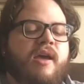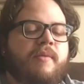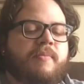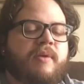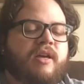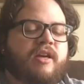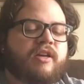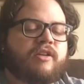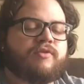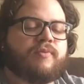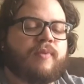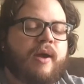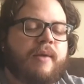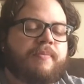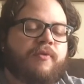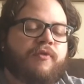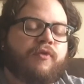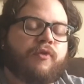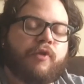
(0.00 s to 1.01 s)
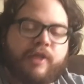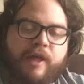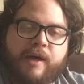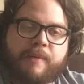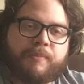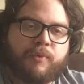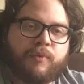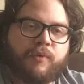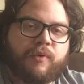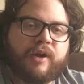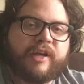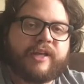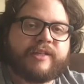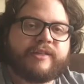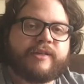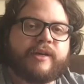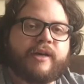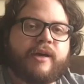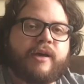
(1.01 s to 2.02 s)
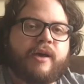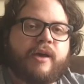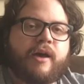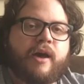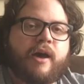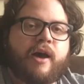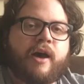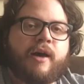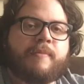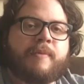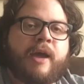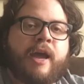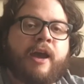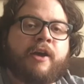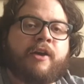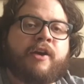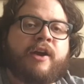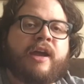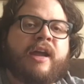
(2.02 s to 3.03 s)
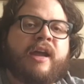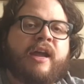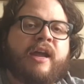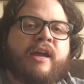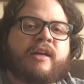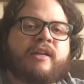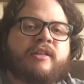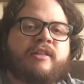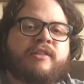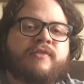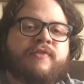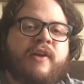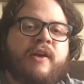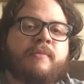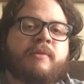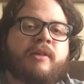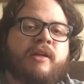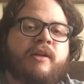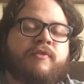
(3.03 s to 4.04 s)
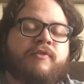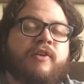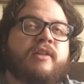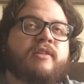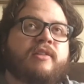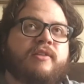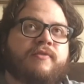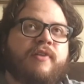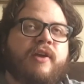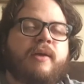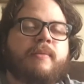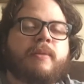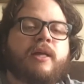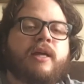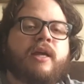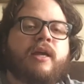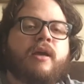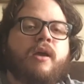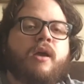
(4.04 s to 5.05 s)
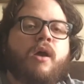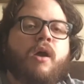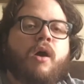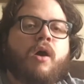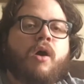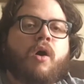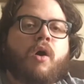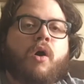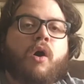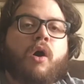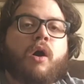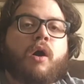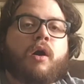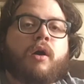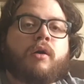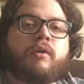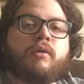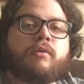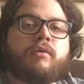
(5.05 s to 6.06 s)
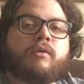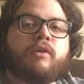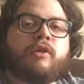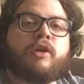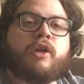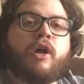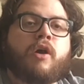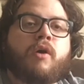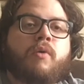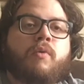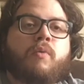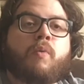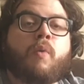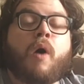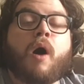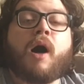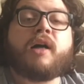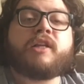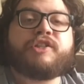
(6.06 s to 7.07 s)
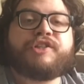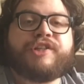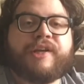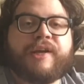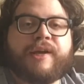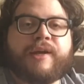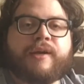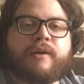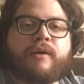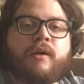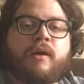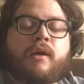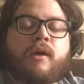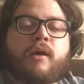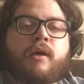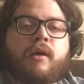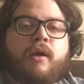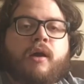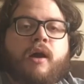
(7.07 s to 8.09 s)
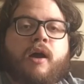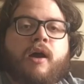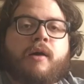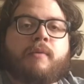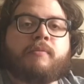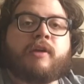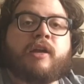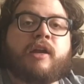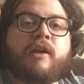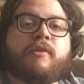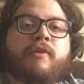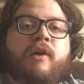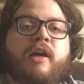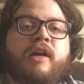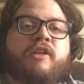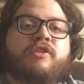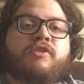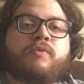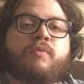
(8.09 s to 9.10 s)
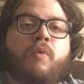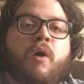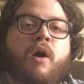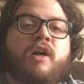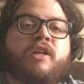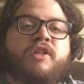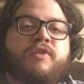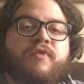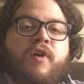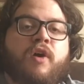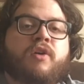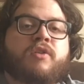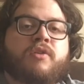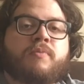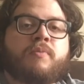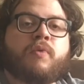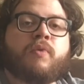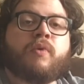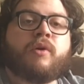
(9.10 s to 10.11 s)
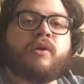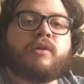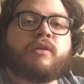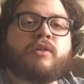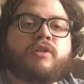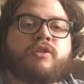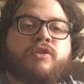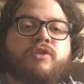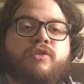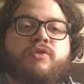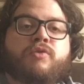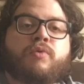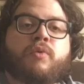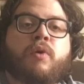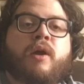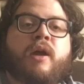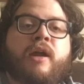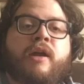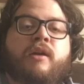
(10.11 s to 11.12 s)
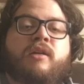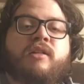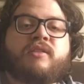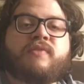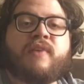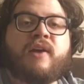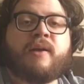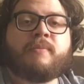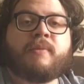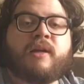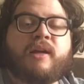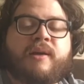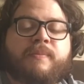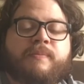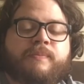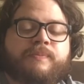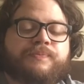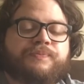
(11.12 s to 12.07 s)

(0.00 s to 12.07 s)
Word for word: Because right before that point, um, Harry and his family, friends and family, are, you know, watching um, getting ready to watch Voldemort destroy Harry's family.